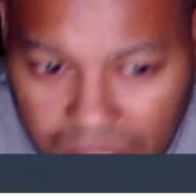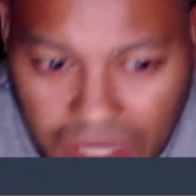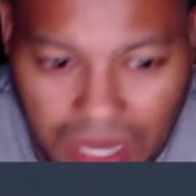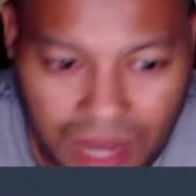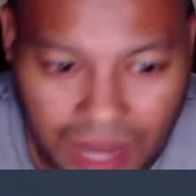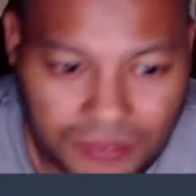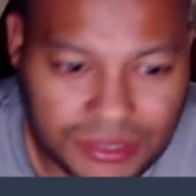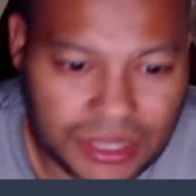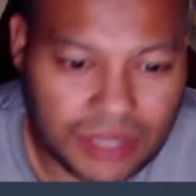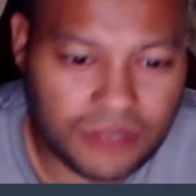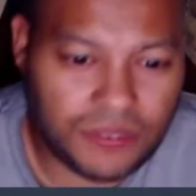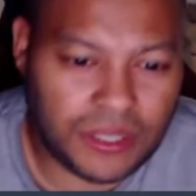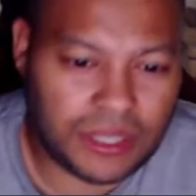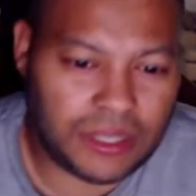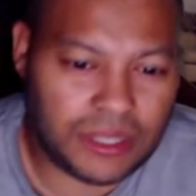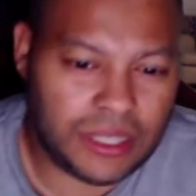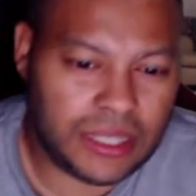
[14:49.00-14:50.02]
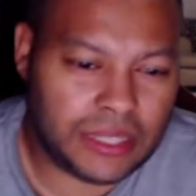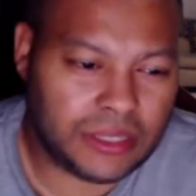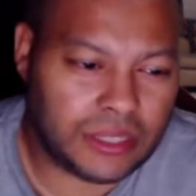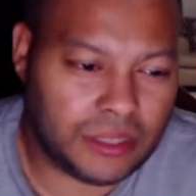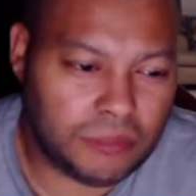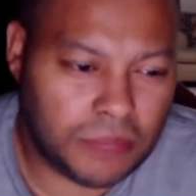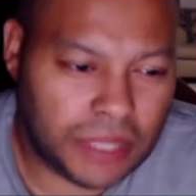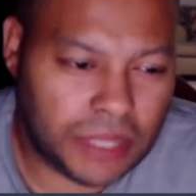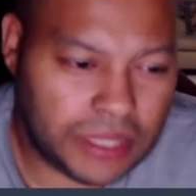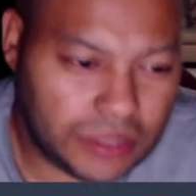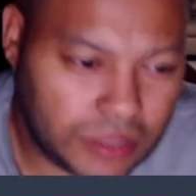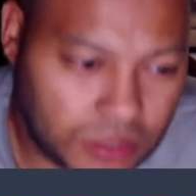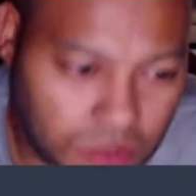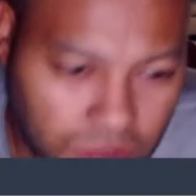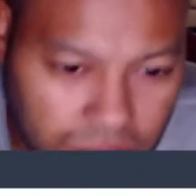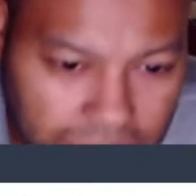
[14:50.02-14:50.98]
Happened an event leading to the main
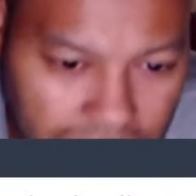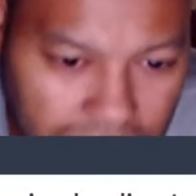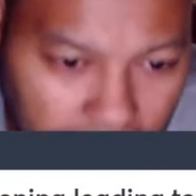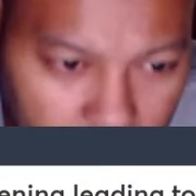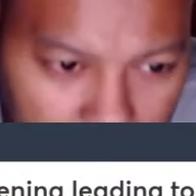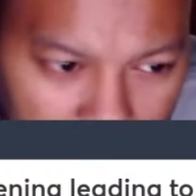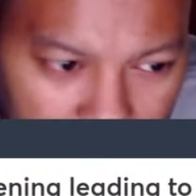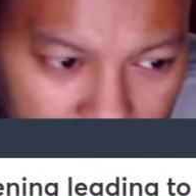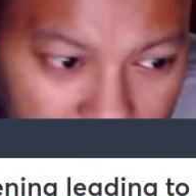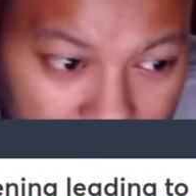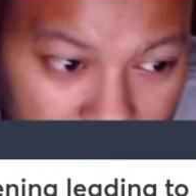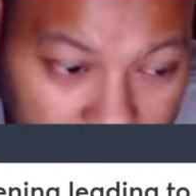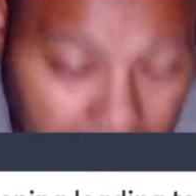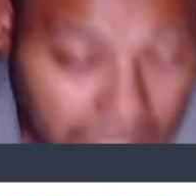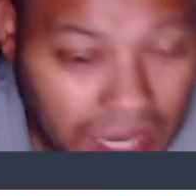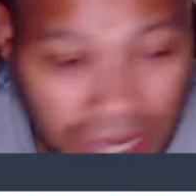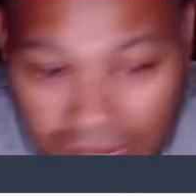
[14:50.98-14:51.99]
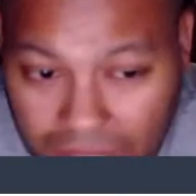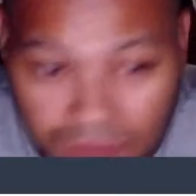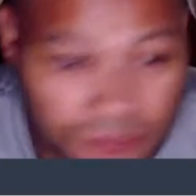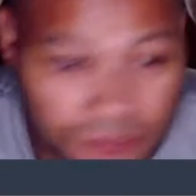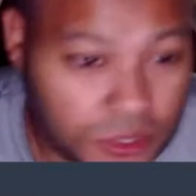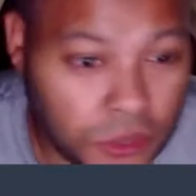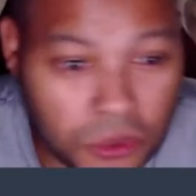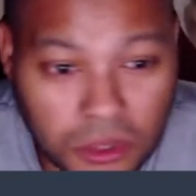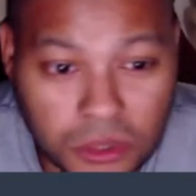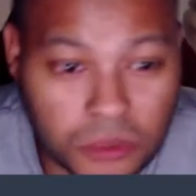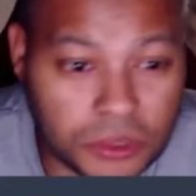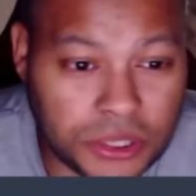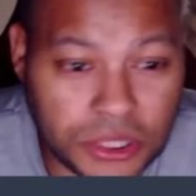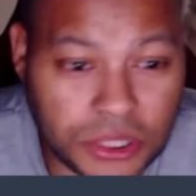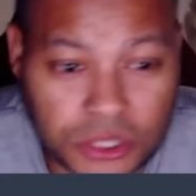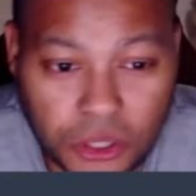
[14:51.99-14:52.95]
story that okay. I have no clue
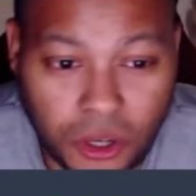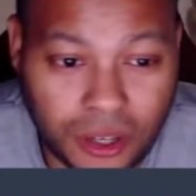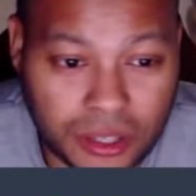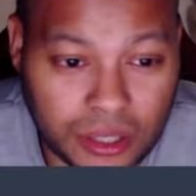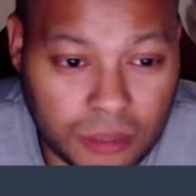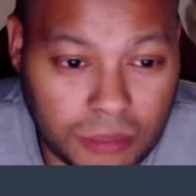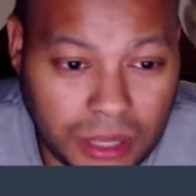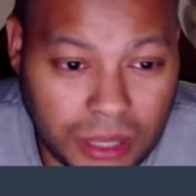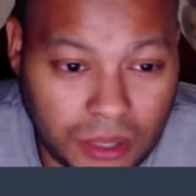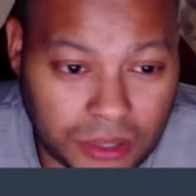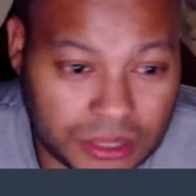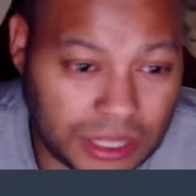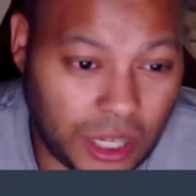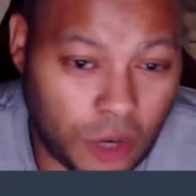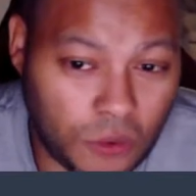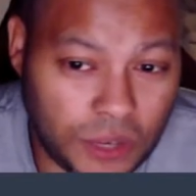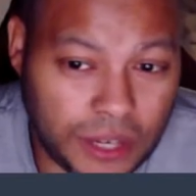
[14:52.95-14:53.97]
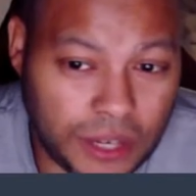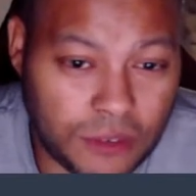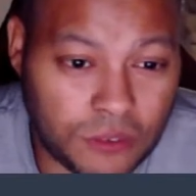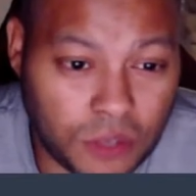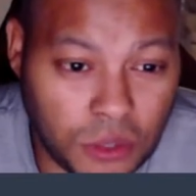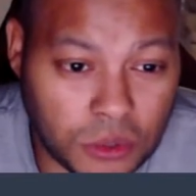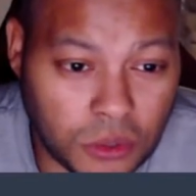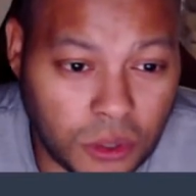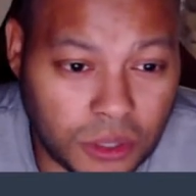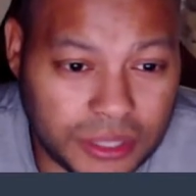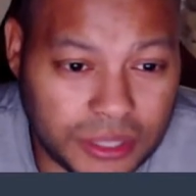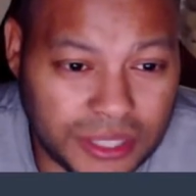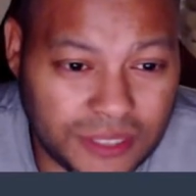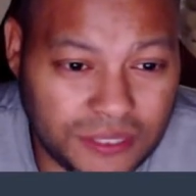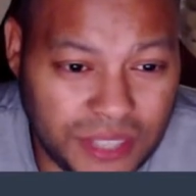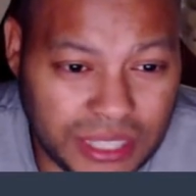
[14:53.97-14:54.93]
what you're talking about because I already wrote all
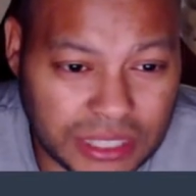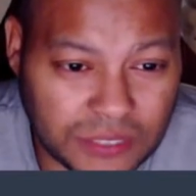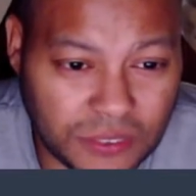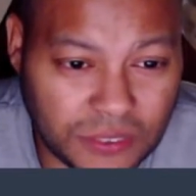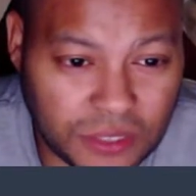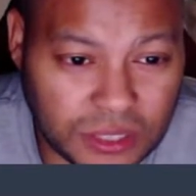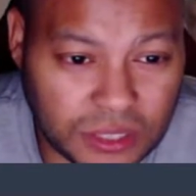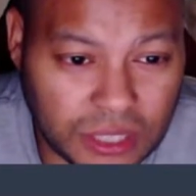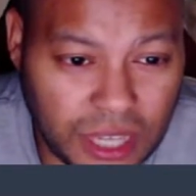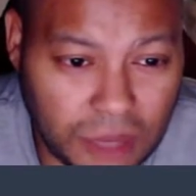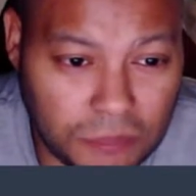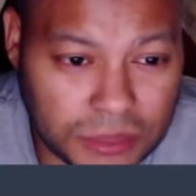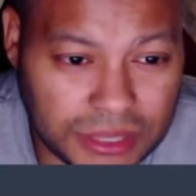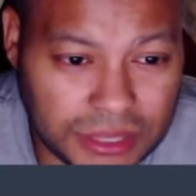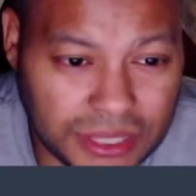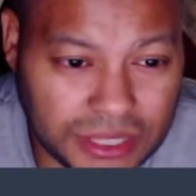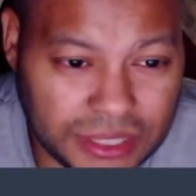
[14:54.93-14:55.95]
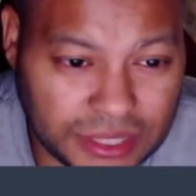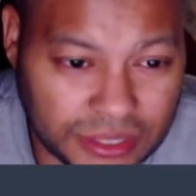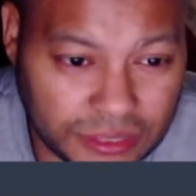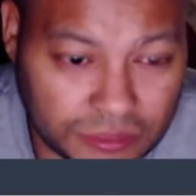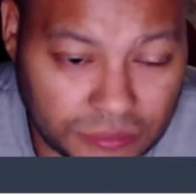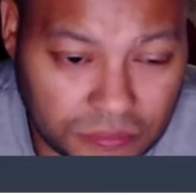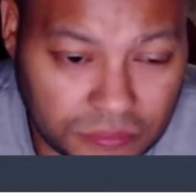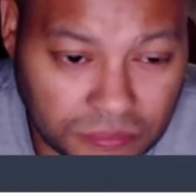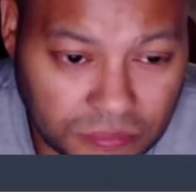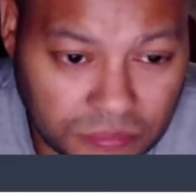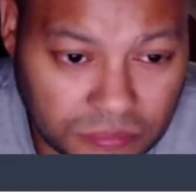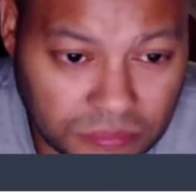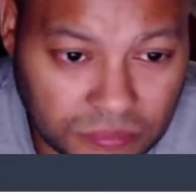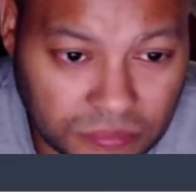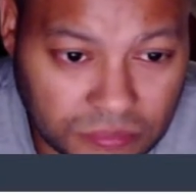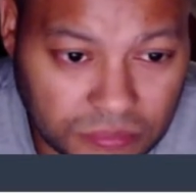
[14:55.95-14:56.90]
the events for the competition.
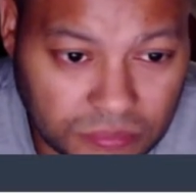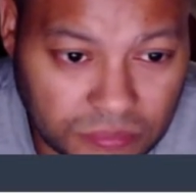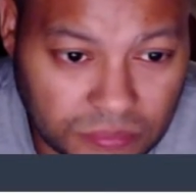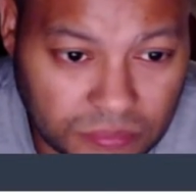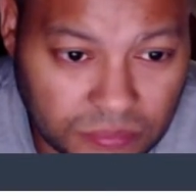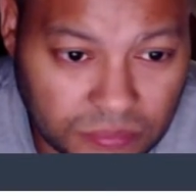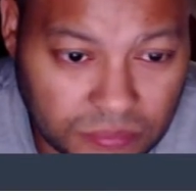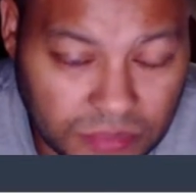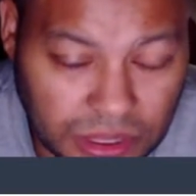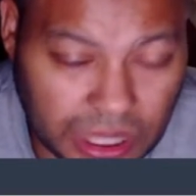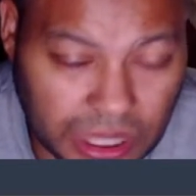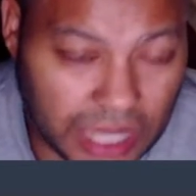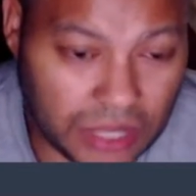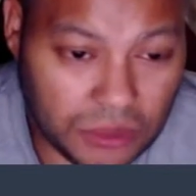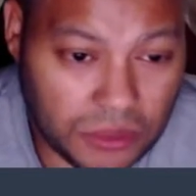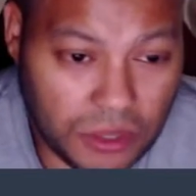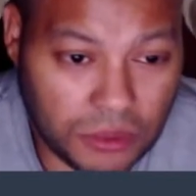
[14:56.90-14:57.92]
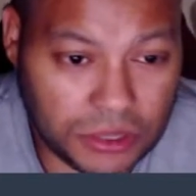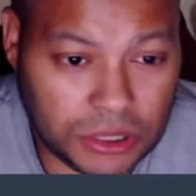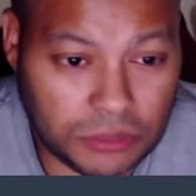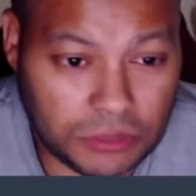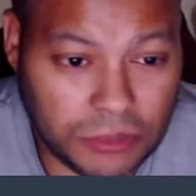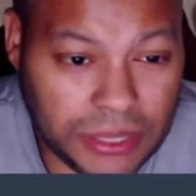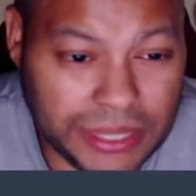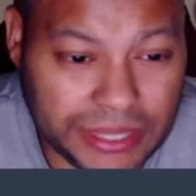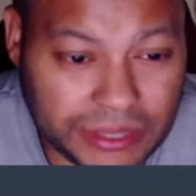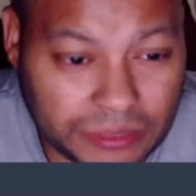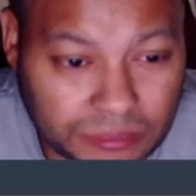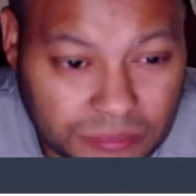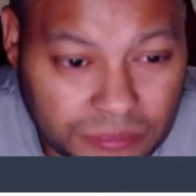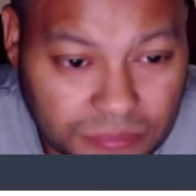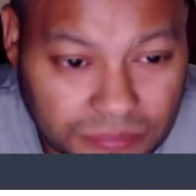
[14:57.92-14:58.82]
So I don't know what you mean.